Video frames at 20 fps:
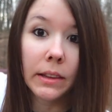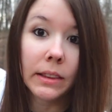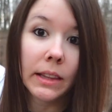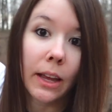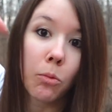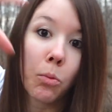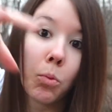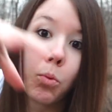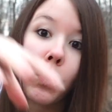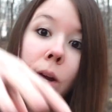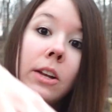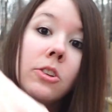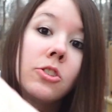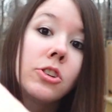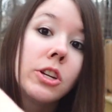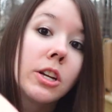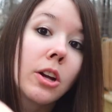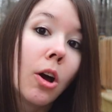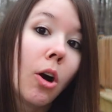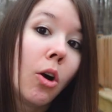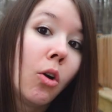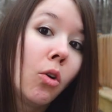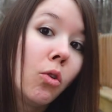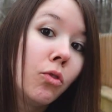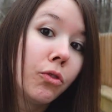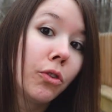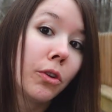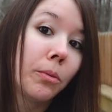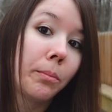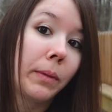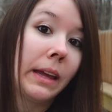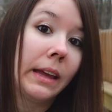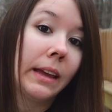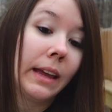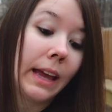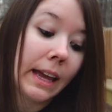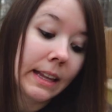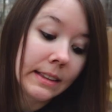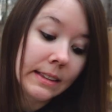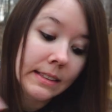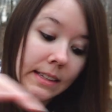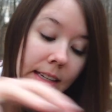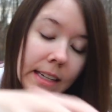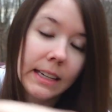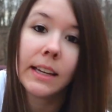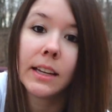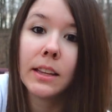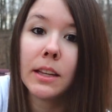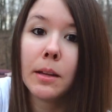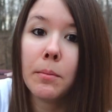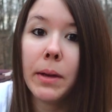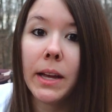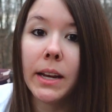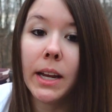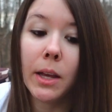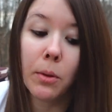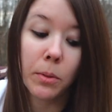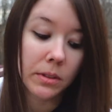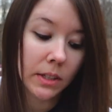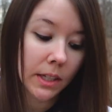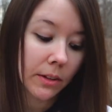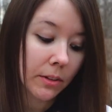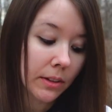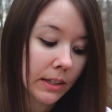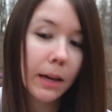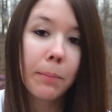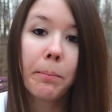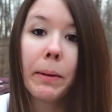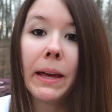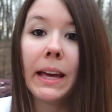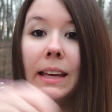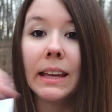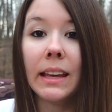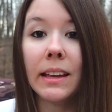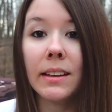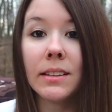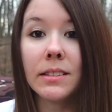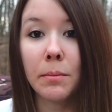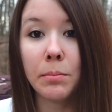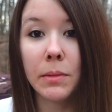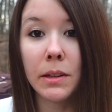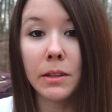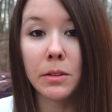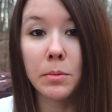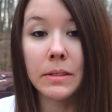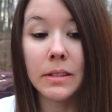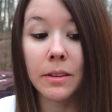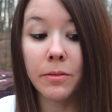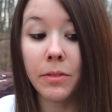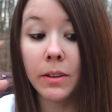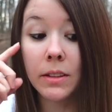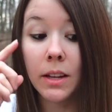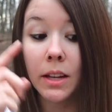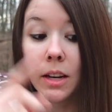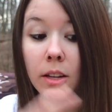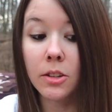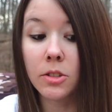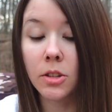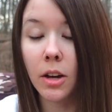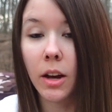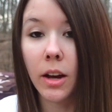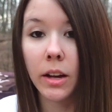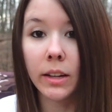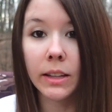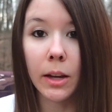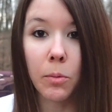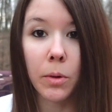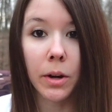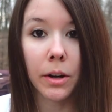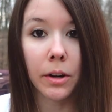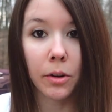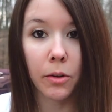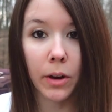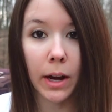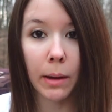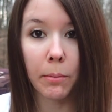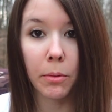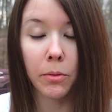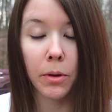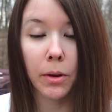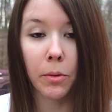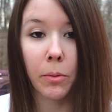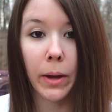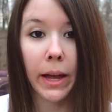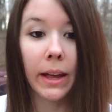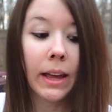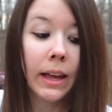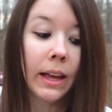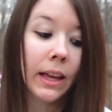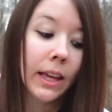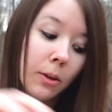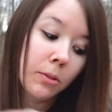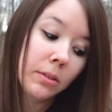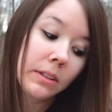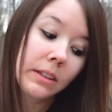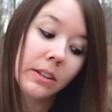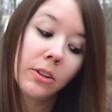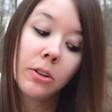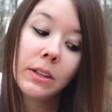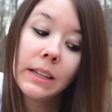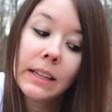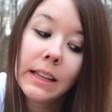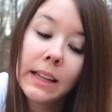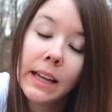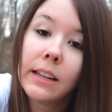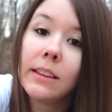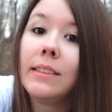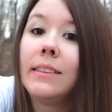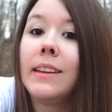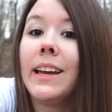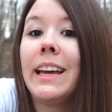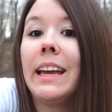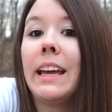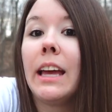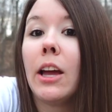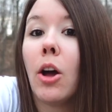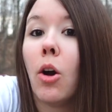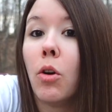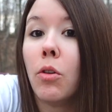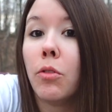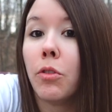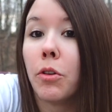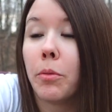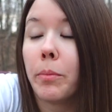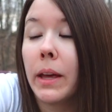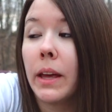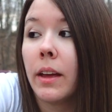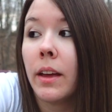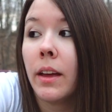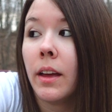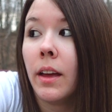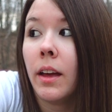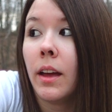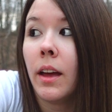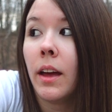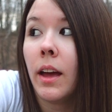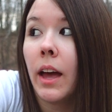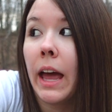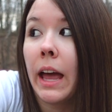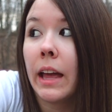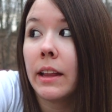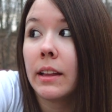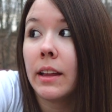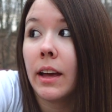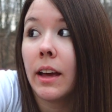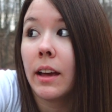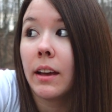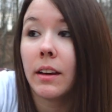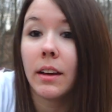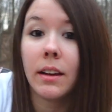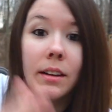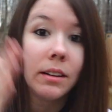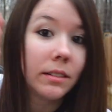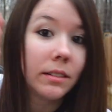like reaching over me and digging in the bin. He wasn't even like picking something specific that he saw and like wanted to grab and run away. He was literally like digging over me. And like,